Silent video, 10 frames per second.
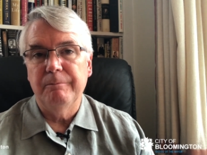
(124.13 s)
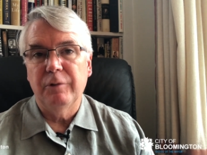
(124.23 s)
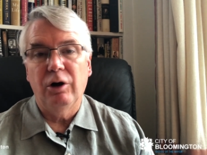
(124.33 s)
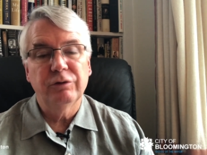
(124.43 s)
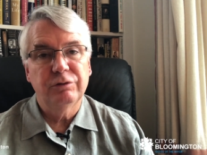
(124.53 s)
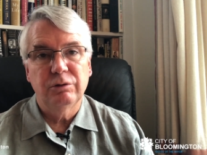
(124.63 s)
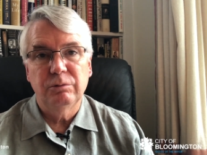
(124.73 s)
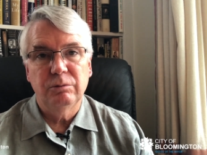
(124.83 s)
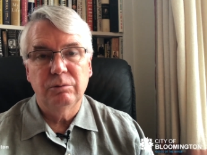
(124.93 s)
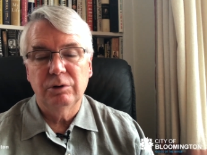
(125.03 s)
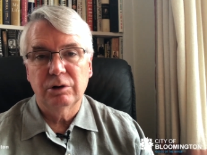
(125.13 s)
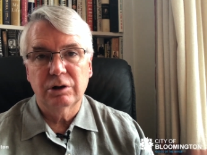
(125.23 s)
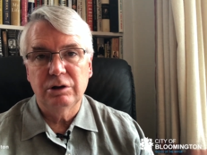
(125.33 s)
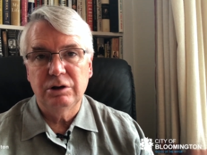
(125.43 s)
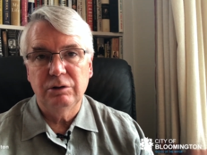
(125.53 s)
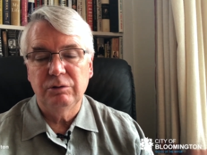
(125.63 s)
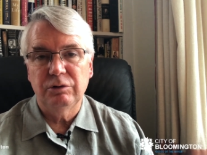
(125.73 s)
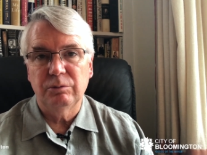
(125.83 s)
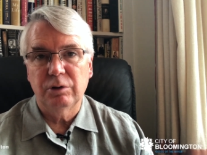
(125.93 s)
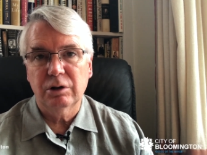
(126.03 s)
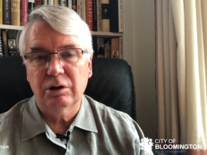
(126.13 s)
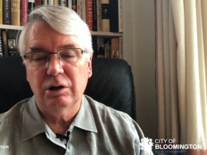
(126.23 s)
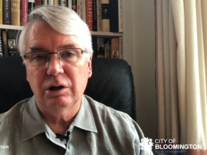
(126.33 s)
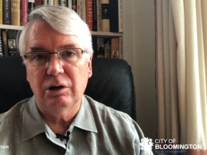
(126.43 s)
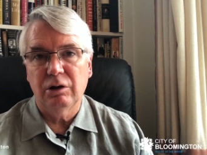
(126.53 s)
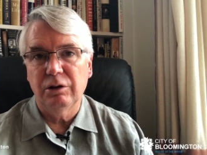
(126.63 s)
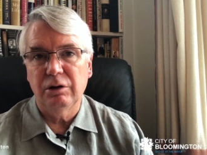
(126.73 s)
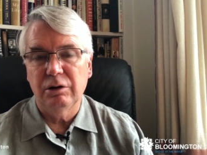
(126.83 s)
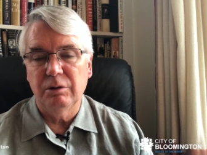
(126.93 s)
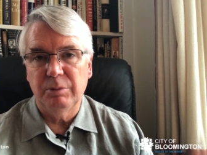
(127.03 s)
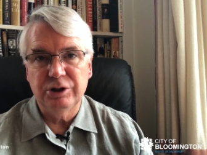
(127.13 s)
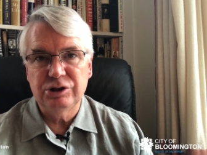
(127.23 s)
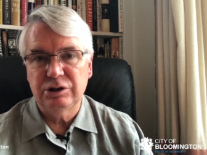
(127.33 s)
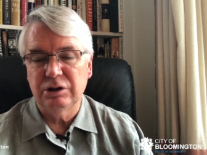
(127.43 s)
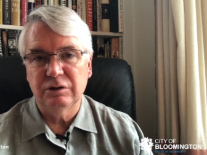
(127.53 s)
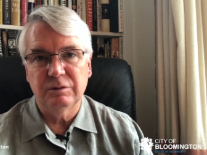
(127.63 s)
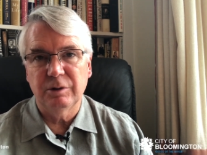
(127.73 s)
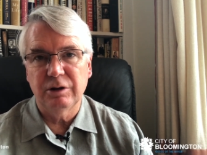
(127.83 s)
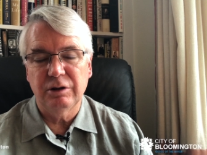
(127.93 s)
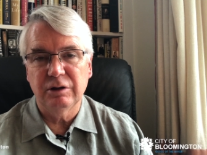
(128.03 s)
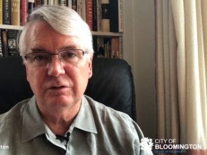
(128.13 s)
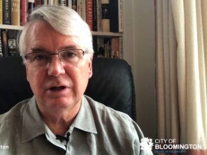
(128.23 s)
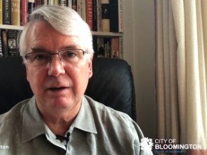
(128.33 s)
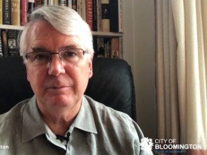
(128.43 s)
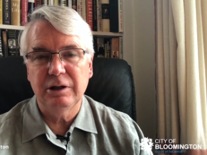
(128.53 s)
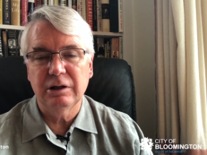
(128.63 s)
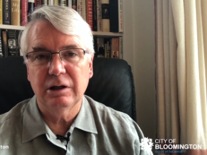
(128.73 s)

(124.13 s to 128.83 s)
Also, we're continuing to work on the budget and some other things happening.